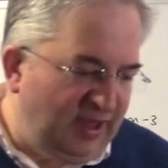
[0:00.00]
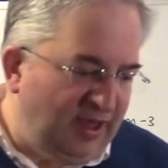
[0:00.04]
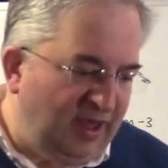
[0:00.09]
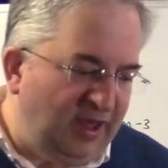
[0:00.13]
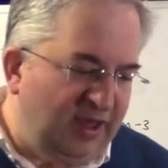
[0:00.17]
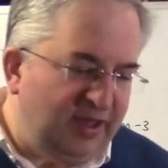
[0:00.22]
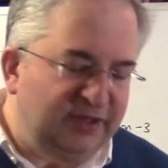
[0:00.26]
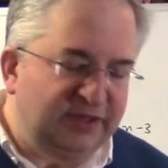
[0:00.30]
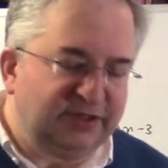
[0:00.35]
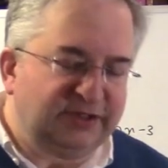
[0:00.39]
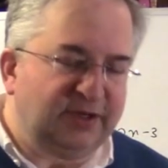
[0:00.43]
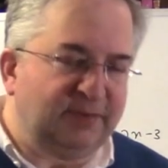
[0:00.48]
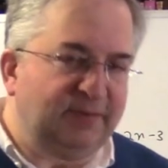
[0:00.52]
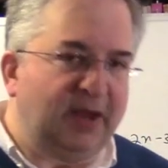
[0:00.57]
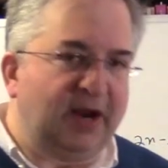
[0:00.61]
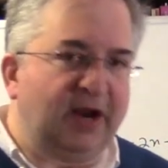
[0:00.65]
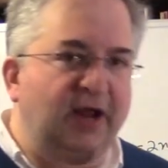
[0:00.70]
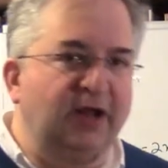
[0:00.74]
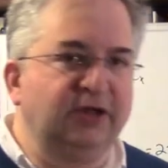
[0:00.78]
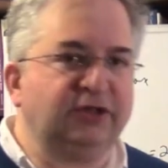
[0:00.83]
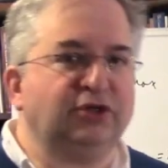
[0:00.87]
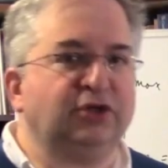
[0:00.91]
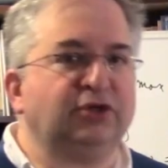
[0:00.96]
there's about
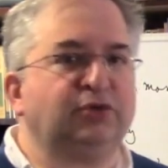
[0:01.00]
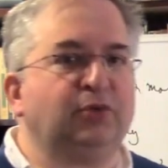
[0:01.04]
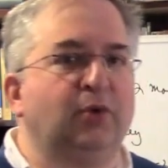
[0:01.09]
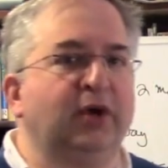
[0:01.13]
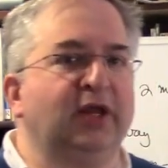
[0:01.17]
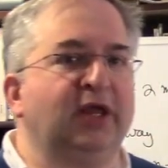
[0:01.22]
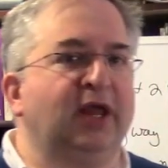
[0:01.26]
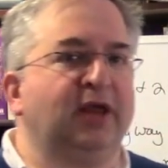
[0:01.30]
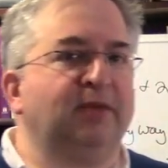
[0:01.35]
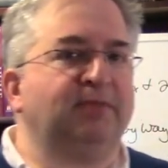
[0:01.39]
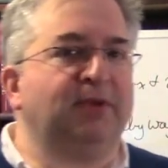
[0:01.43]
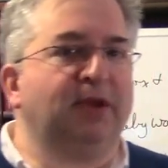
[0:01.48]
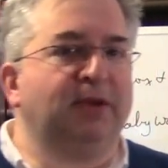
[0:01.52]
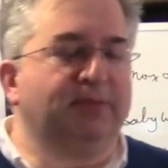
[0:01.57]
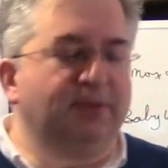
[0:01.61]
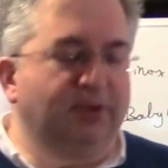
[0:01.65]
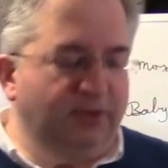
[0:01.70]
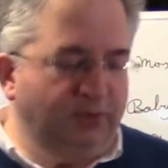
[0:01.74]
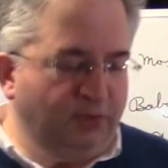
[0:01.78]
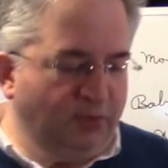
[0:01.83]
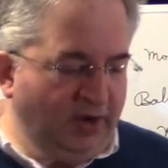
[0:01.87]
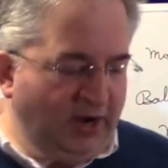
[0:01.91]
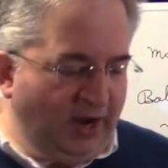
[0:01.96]
128 people.
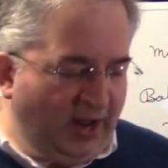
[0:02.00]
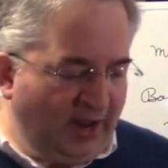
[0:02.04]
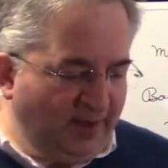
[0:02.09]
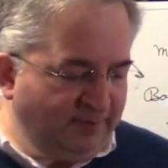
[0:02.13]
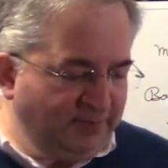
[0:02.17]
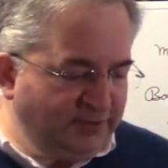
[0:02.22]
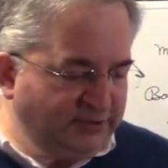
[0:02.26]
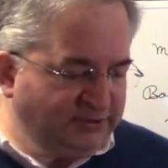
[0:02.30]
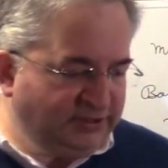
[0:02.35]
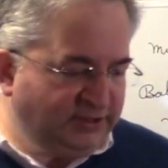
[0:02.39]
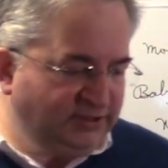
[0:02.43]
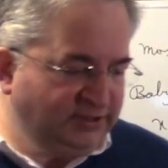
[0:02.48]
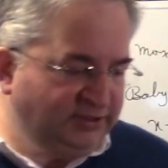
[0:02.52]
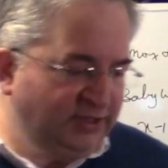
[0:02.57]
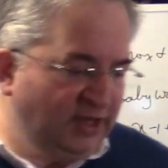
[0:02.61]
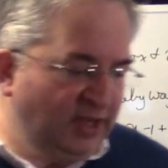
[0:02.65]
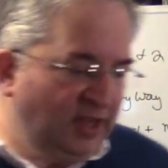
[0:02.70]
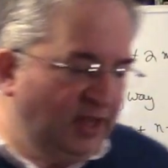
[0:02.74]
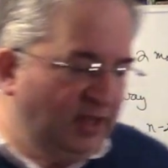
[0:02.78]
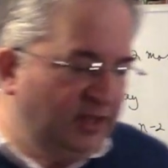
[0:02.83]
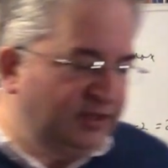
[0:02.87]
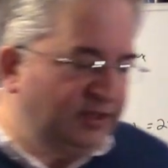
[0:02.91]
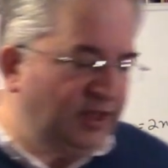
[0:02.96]
What happens is
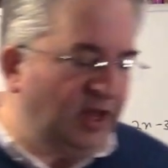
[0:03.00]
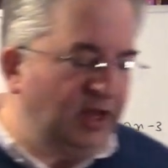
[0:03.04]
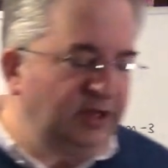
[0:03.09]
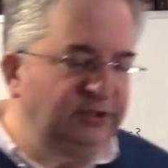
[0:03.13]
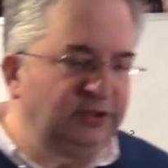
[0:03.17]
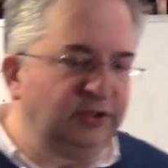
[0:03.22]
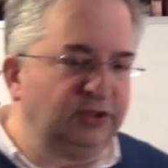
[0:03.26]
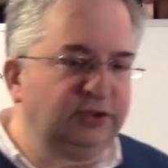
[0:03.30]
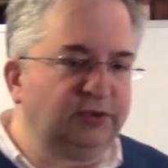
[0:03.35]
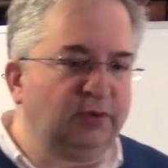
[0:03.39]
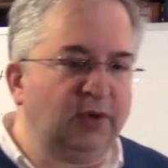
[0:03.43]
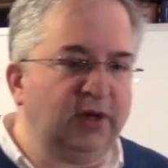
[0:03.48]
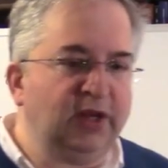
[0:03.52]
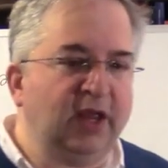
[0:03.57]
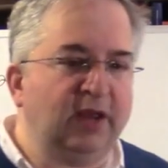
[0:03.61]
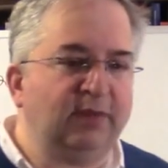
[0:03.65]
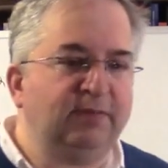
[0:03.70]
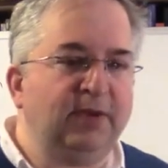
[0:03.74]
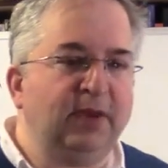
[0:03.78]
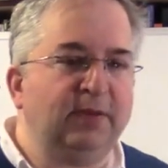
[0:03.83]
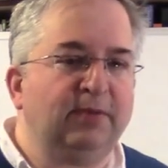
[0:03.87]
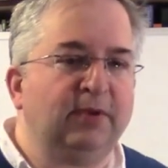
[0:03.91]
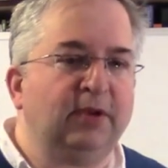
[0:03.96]
the 128
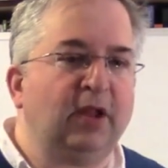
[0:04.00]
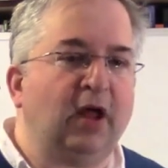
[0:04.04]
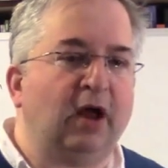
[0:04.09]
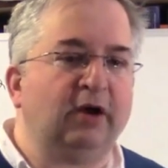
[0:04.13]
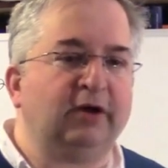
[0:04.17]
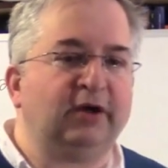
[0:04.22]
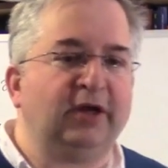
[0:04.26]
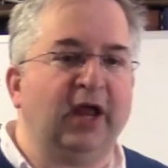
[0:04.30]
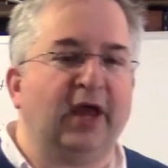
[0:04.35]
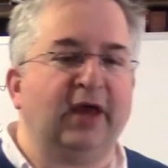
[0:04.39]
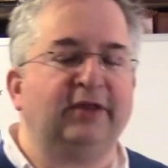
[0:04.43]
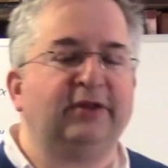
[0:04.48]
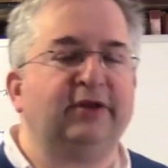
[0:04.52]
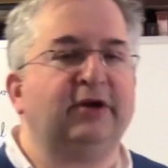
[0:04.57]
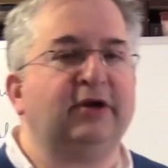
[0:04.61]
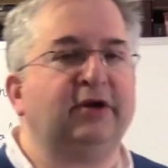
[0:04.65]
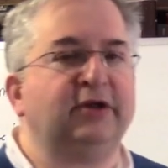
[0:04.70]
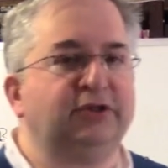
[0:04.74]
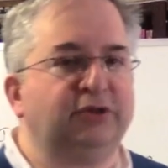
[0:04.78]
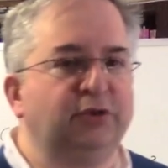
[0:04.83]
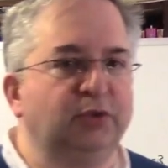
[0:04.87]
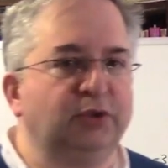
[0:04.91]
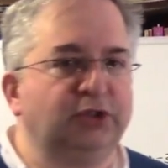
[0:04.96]
people are gathered
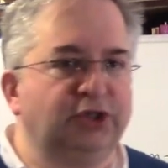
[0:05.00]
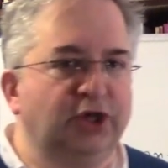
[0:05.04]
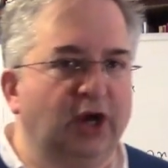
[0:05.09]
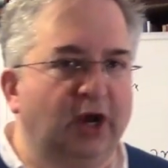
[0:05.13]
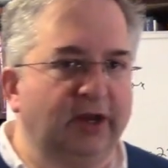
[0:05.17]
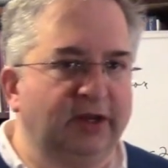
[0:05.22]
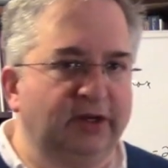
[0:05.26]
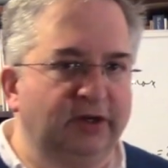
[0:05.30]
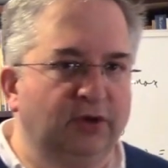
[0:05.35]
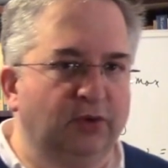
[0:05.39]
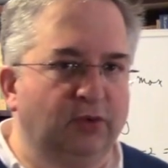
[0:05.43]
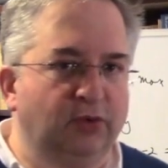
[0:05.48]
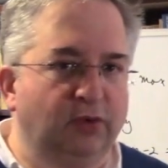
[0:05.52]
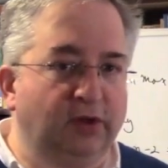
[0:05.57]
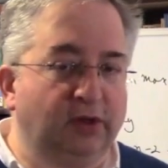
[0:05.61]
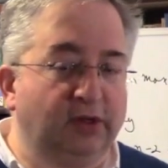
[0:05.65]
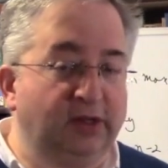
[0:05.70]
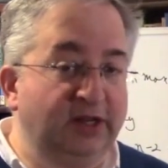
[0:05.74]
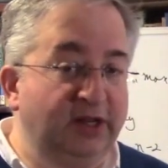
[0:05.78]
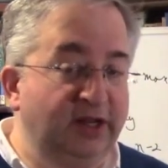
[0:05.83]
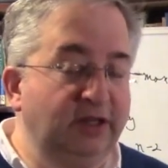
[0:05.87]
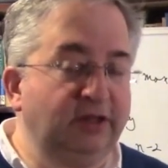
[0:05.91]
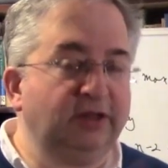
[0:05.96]
into a giant hall.
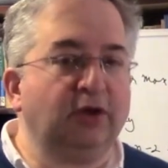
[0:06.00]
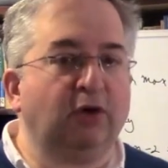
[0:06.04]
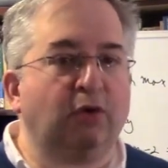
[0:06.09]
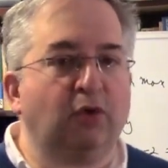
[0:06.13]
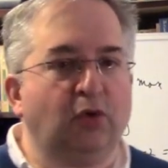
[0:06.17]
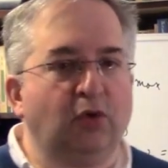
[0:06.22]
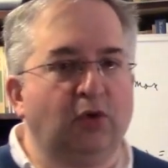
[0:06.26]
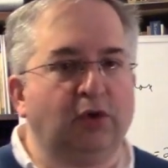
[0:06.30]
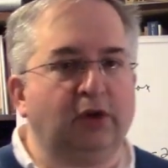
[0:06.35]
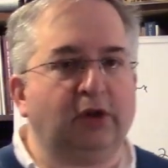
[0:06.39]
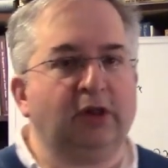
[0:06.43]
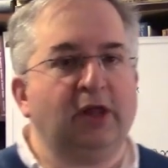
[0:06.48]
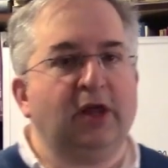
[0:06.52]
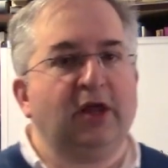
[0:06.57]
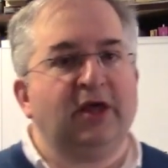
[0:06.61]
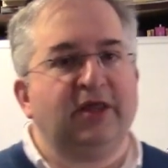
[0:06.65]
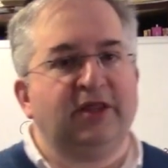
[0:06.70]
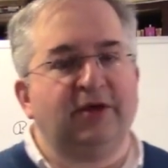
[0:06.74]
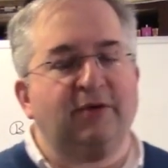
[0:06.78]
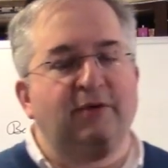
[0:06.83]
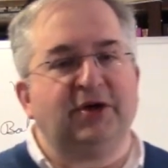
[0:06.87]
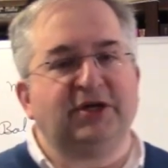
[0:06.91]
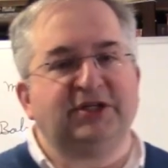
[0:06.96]
In the hall,
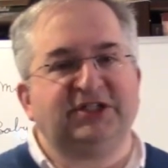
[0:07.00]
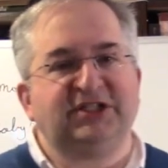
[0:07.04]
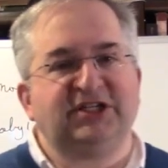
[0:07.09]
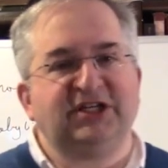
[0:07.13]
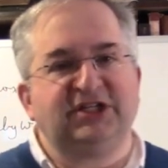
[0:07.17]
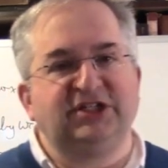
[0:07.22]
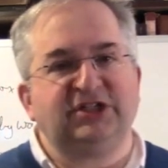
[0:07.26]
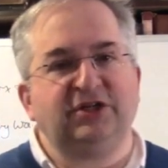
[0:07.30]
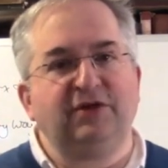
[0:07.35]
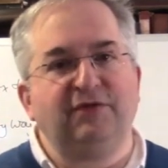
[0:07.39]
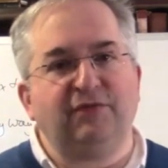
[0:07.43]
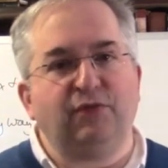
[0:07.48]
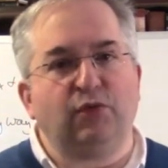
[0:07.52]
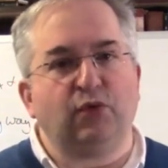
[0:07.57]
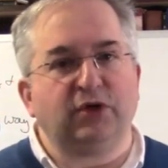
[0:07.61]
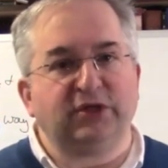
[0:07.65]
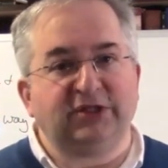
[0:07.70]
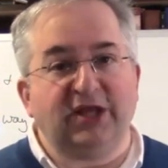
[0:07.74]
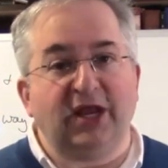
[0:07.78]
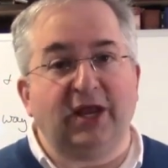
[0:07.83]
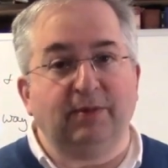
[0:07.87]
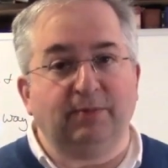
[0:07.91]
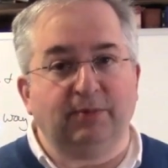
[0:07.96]
there are 64
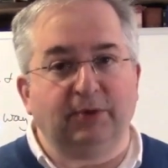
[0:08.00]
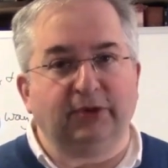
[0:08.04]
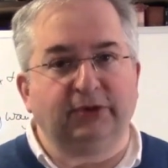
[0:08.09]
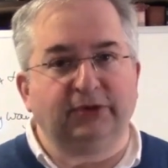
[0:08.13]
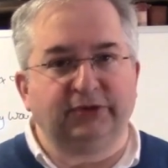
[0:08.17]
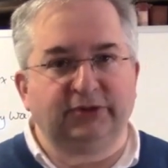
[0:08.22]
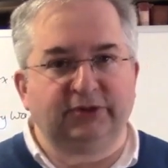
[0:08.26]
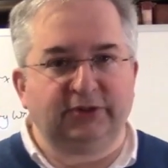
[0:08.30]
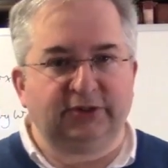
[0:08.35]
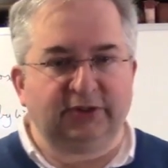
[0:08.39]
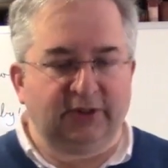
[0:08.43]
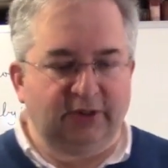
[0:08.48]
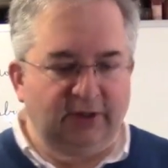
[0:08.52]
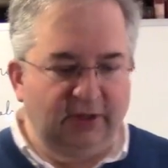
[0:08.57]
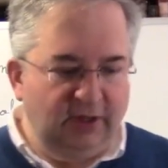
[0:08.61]
tables.